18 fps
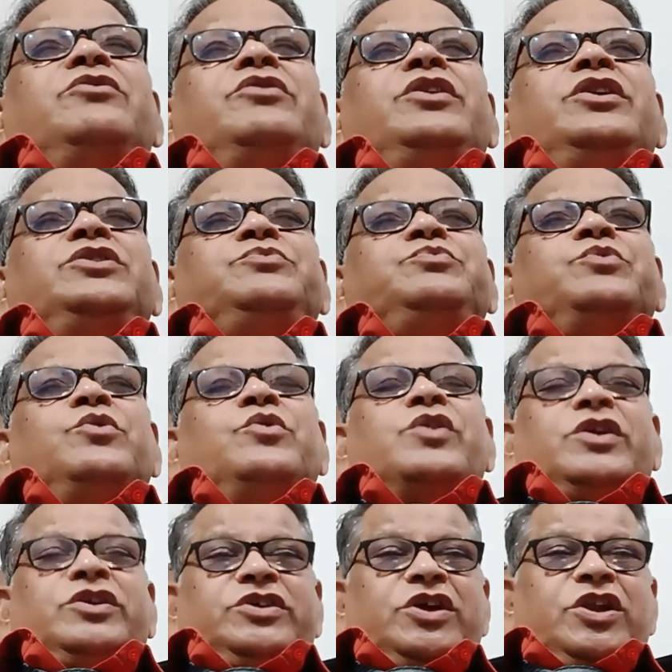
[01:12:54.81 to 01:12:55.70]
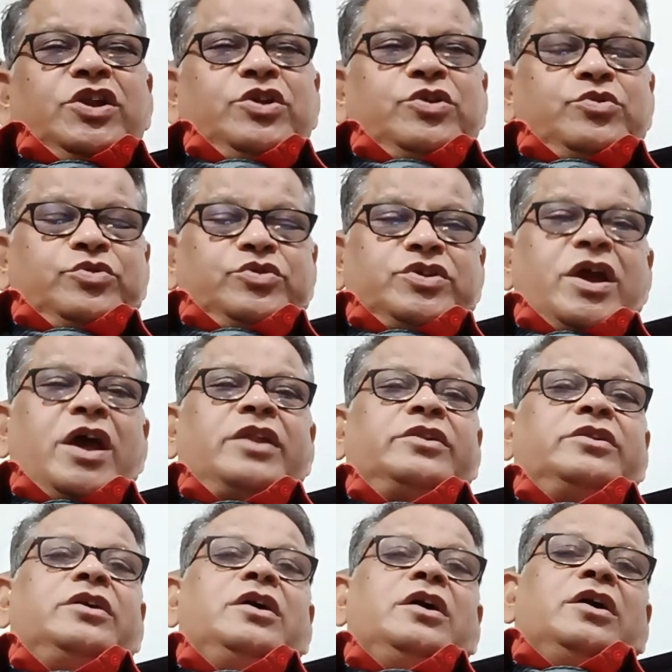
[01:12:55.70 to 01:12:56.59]
dispute
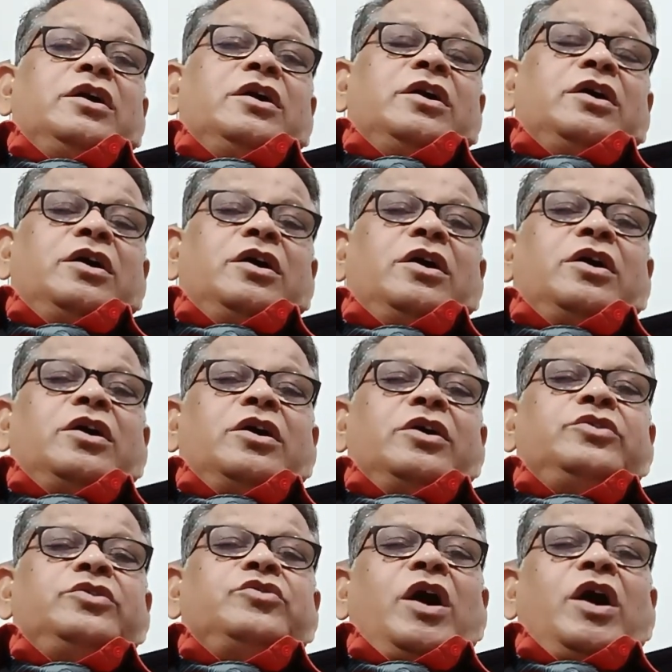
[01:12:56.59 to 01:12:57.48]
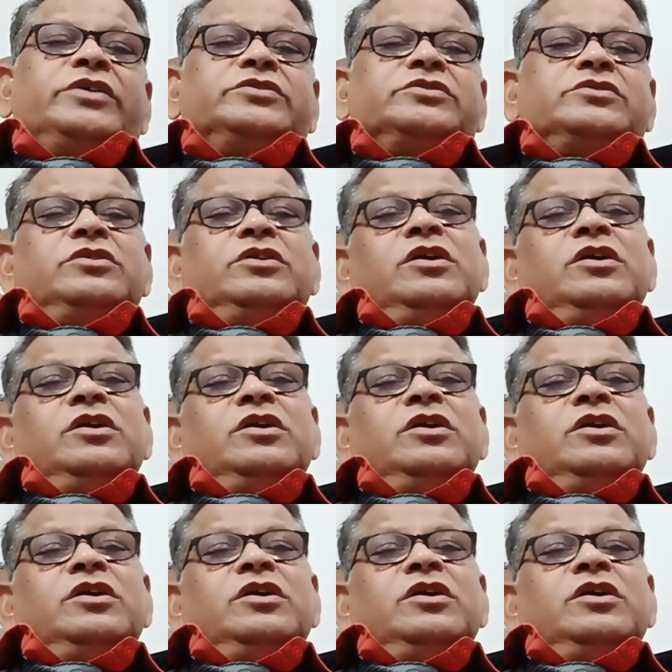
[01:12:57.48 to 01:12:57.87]
resolution, you ask,